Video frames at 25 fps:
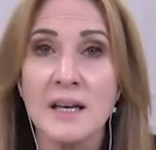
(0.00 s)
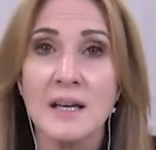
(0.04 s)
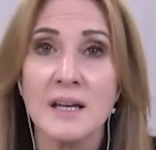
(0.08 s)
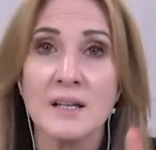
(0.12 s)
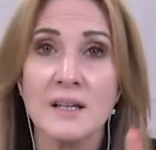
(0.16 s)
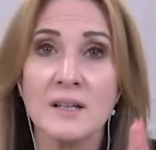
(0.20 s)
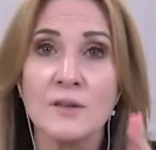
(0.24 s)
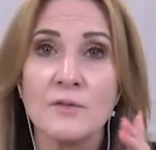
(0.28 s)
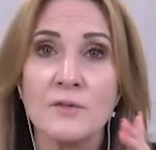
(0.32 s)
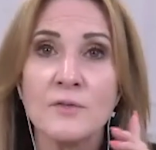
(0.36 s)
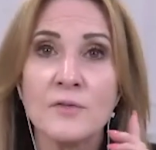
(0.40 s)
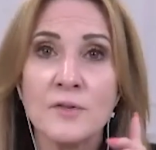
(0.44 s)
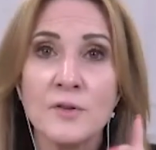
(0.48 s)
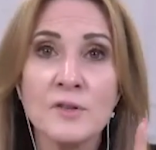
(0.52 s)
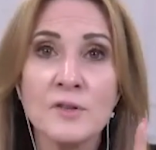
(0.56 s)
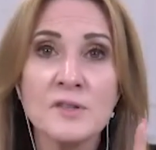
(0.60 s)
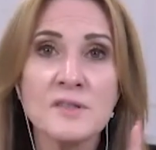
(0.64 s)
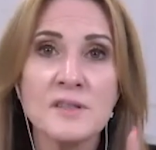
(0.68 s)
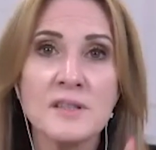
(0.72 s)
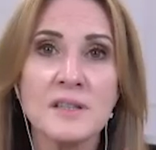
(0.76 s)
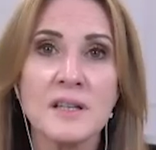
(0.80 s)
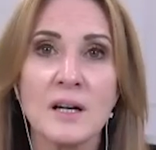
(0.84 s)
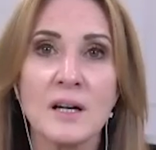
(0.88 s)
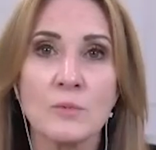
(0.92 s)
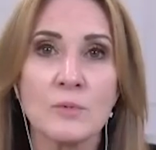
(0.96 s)
And the
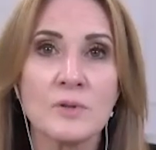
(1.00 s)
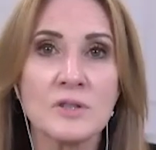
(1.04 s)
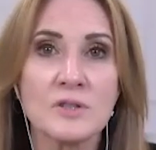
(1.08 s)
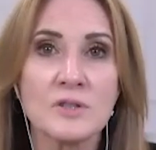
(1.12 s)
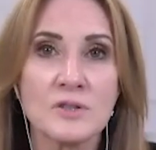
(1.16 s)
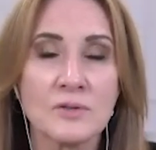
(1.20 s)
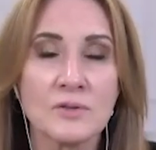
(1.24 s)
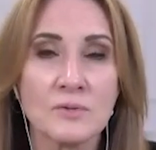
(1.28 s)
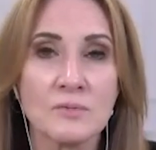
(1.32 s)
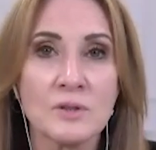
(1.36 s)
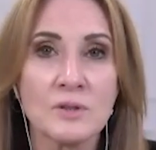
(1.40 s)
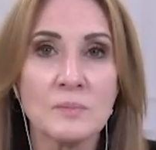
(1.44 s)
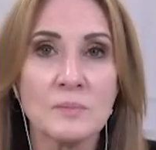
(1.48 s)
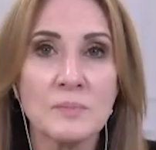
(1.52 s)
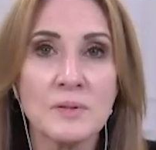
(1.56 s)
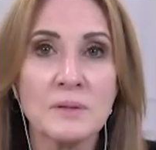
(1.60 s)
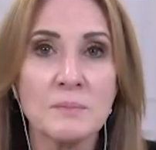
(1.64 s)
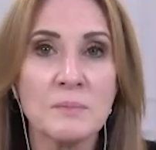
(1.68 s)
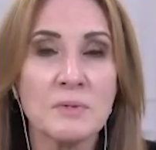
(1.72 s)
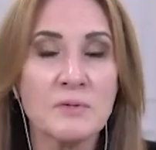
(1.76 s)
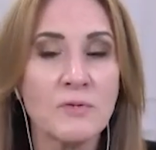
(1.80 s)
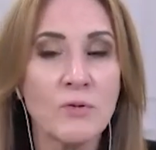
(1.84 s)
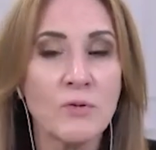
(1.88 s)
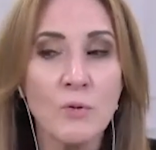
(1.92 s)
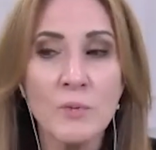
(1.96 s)
first thing I would do would be
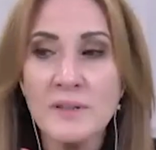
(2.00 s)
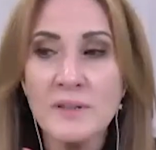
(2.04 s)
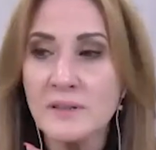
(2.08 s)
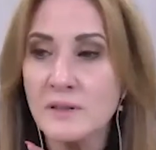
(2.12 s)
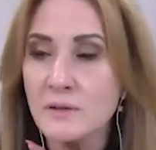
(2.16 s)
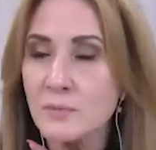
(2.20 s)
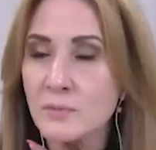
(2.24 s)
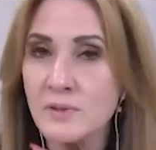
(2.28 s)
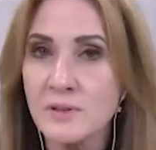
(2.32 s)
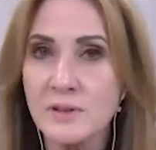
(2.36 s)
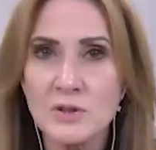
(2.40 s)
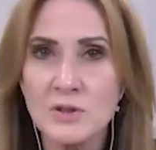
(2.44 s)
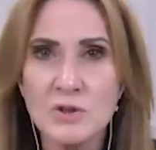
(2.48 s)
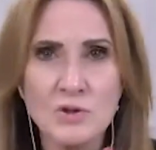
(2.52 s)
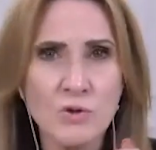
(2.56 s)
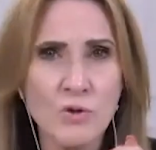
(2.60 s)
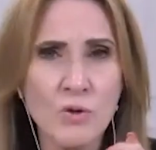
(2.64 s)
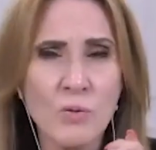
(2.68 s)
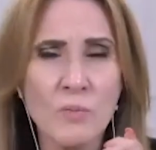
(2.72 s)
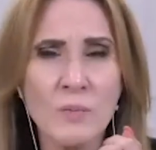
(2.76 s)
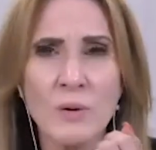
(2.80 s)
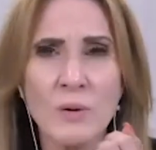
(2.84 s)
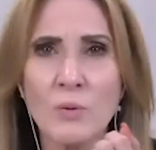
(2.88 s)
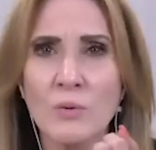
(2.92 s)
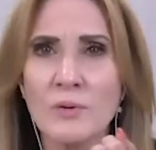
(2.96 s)
before we dealt with the
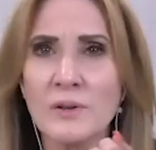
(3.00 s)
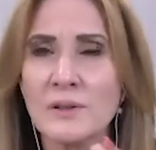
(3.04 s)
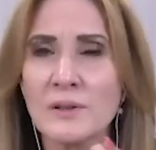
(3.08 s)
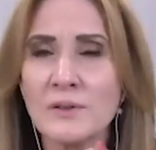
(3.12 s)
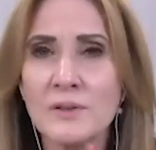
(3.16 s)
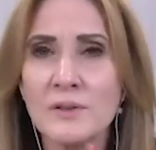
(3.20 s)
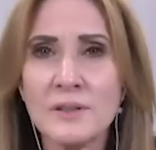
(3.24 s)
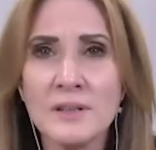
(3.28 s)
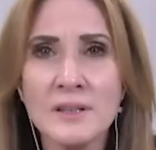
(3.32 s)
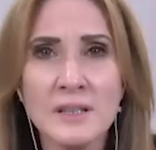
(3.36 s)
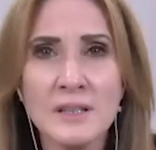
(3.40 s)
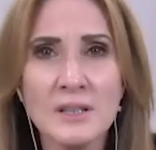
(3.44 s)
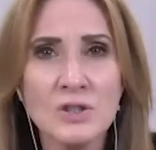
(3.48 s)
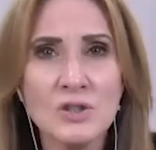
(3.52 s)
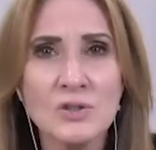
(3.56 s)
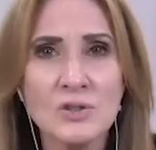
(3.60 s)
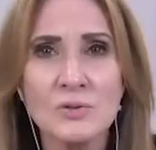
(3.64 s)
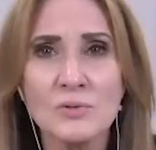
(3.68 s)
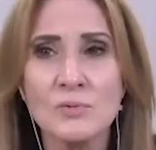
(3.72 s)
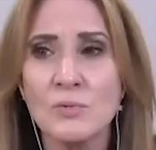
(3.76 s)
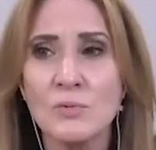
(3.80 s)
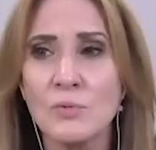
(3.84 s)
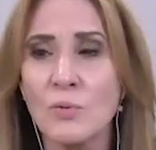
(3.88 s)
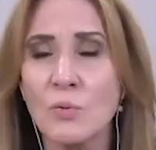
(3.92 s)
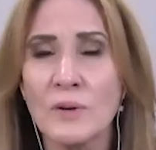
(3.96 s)
trauma or the learning
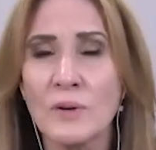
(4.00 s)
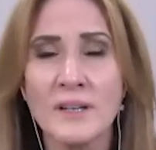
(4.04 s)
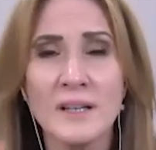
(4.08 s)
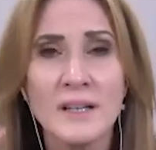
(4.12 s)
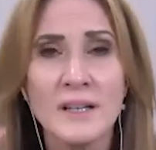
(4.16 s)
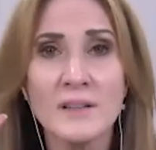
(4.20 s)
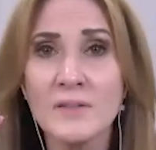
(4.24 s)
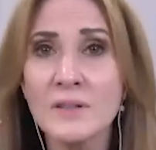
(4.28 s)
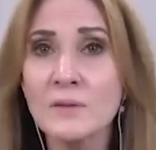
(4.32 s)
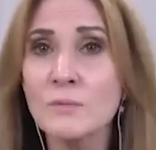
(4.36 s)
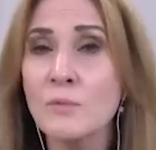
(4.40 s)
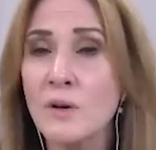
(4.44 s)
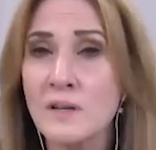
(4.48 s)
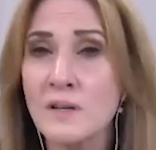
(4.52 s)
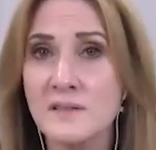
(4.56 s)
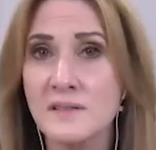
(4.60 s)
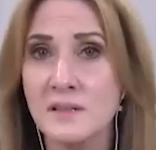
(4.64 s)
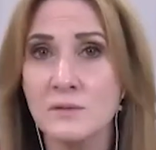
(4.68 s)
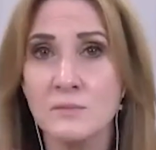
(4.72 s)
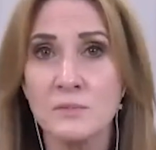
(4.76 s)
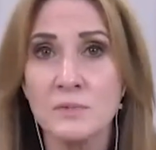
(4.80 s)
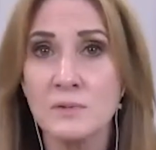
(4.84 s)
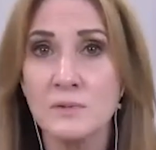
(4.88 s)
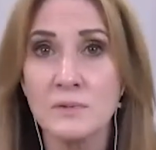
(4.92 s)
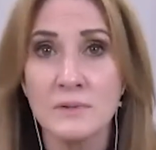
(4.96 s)
issue or whatever it was
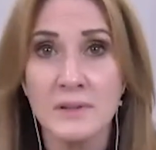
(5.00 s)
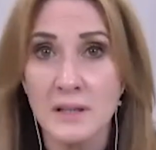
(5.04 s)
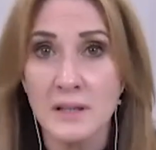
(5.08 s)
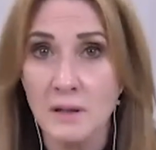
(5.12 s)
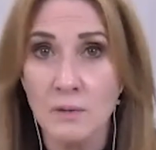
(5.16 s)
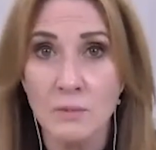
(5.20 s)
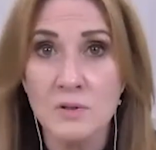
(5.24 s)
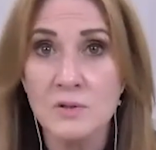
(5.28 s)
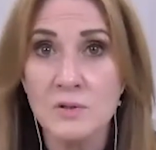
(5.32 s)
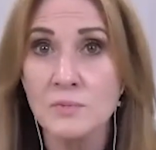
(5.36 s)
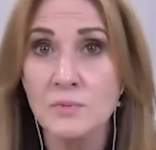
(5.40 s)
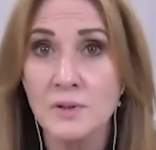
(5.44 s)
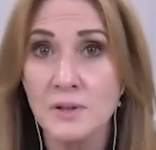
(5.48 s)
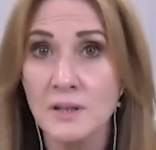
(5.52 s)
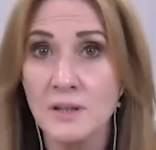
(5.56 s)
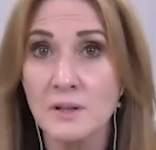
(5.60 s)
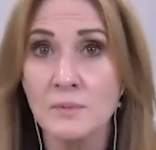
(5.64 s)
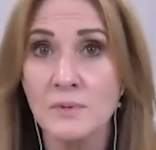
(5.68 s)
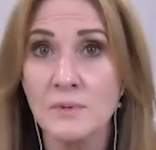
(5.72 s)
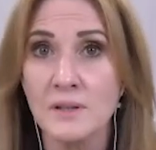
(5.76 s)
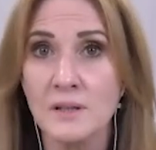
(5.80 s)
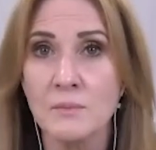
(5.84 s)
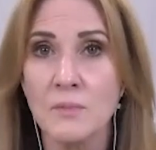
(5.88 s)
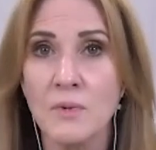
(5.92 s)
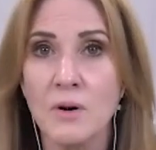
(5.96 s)
that we, that I was working
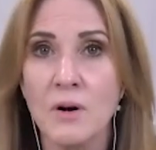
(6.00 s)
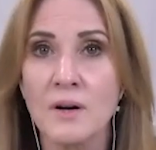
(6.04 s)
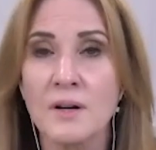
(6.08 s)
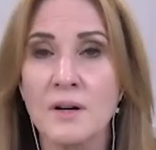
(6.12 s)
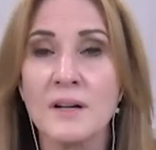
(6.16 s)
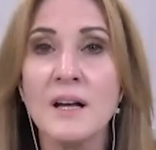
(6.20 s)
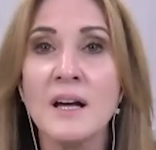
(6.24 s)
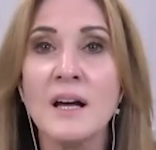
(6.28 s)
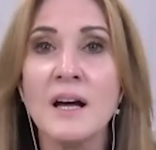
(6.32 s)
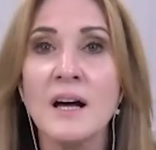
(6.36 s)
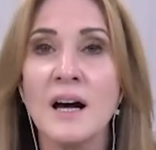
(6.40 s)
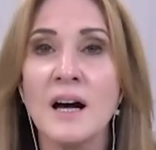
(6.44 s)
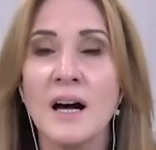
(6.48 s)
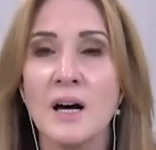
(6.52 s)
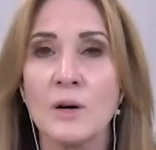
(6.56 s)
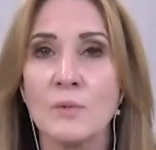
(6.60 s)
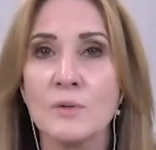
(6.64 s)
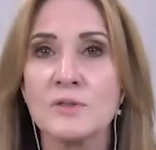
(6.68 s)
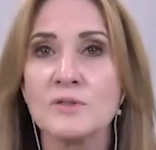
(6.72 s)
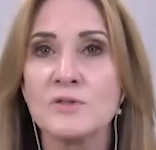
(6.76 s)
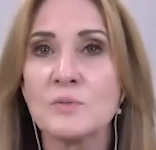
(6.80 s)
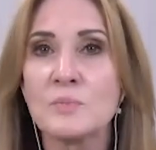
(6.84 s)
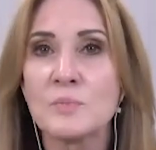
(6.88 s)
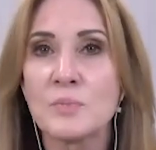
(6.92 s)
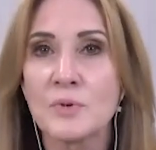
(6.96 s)
with him on, I
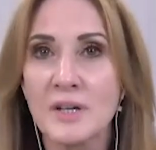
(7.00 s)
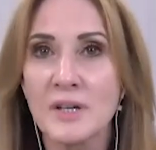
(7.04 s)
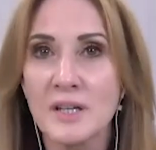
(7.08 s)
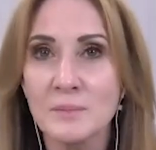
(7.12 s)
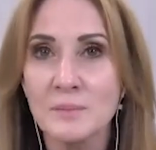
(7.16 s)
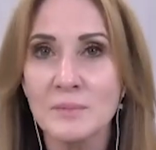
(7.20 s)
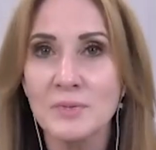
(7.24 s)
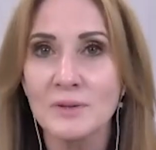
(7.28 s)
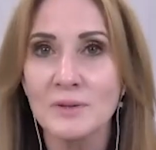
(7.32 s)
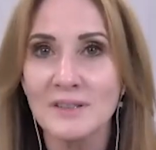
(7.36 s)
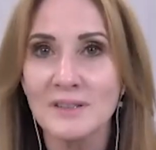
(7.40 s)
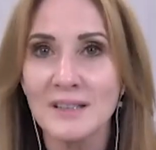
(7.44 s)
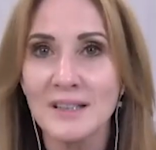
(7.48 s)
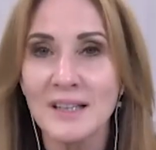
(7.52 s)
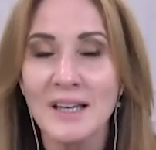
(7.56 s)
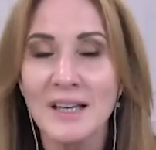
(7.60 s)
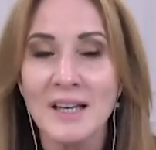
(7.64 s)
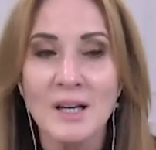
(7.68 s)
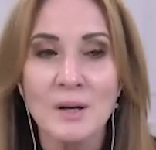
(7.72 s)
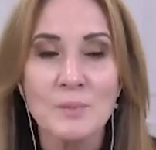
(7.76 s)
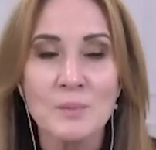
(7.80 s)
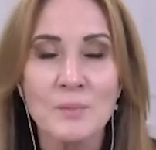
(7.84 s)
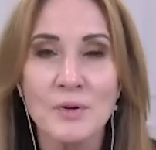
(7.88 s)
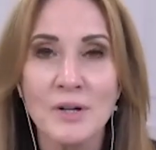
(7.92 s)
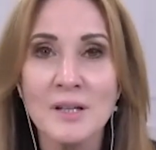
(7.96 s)
would do brain building.
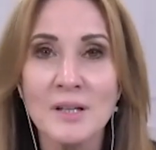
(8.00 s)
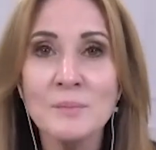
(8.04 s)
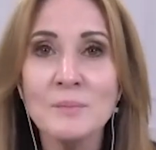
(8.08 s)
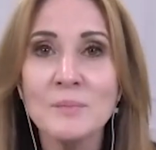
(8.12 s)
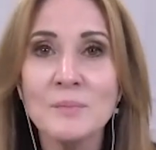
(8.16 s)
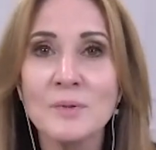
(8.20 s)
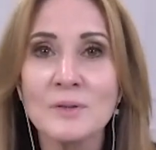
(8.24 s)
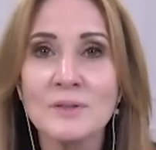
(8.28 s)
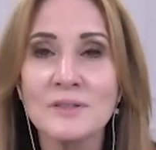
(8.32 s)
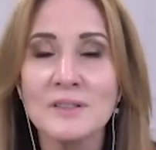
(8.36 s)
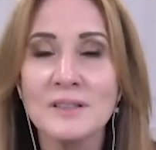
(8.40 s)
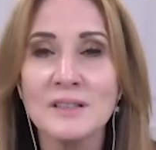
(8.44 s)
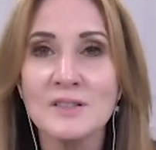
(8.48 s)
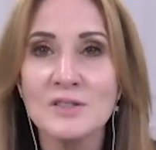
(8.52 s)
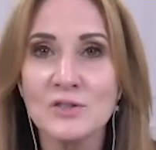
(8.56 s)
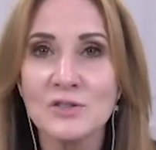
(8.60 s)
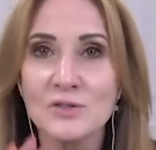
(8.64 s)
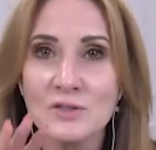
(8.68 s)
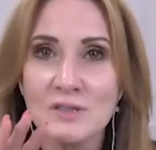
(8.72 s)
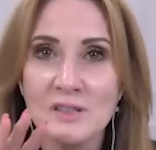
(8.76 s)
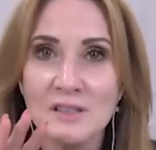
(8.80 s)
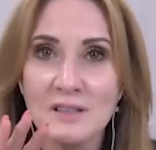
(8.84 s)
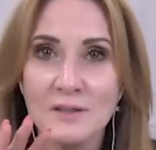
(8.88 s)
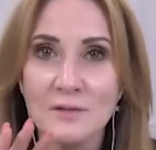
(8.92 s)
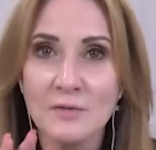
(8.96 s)
Brain building is
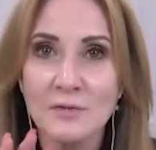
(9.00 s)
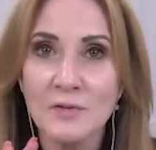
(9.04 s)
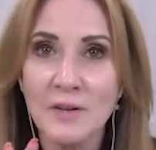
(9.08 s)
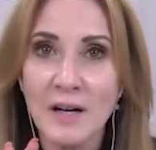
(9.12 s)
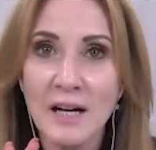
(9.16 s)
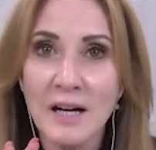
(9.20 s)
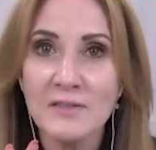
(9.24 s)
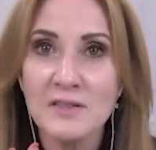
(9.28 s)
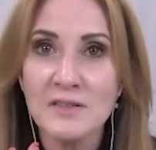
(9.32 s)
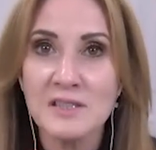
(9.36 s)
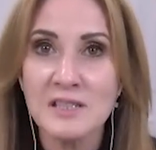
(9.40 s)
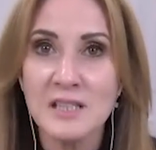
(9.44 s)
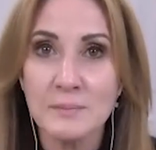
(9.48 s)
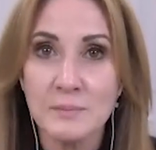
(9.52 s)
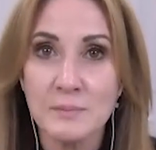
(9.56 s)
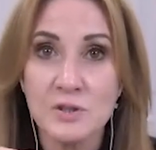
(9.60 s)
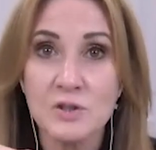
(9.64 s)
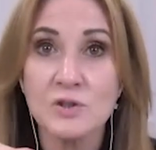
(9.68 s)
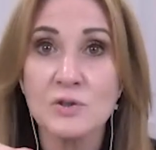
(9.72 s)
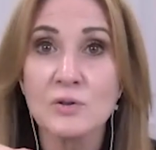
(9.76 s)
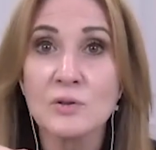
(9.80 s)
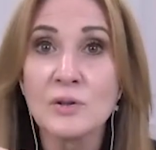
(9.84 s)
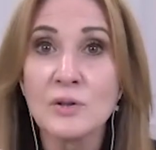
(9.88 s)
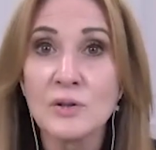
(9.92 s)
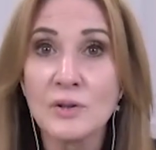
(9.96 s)
using the five steps
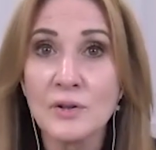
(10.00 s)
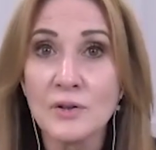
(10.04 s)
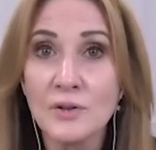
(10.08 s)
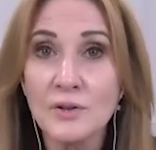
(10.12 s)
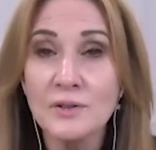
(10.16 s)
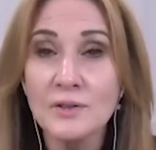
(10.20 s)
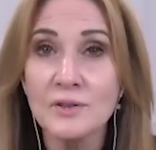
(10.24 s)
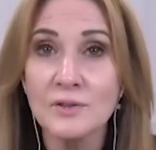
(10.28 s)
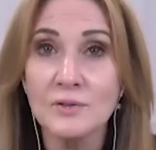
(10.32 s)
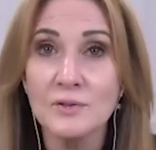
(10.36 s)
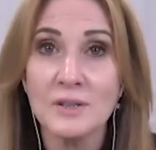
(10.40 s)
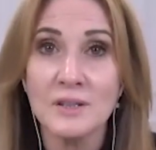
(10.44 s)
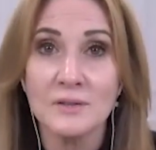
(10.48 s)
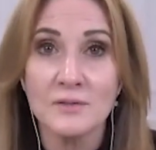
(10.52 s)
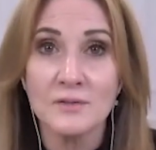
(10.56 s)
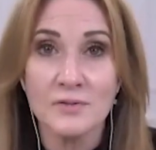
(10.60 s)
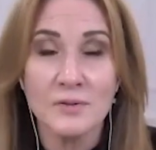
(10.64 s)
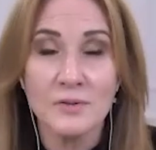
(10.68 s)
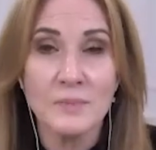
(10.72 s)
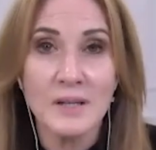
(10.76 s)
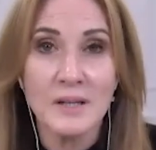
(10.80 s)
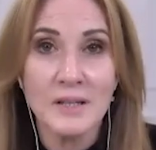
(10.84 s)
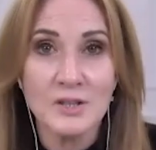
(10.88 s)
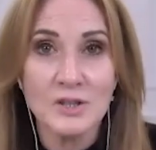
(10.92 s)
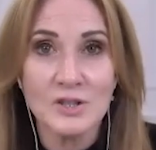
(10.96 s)
to learn new
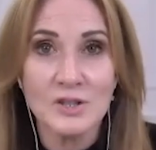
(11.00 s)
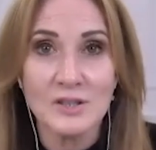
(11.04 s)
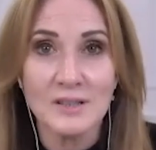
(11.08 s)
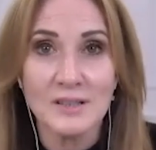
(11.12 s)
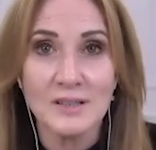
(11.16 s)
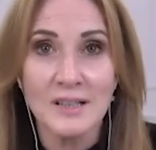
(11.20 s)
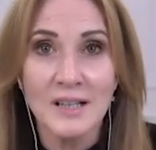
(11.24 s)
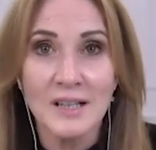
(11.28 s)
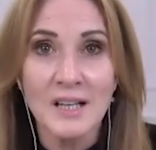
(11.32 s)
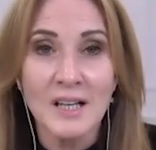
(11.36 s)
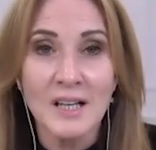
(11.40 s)
information.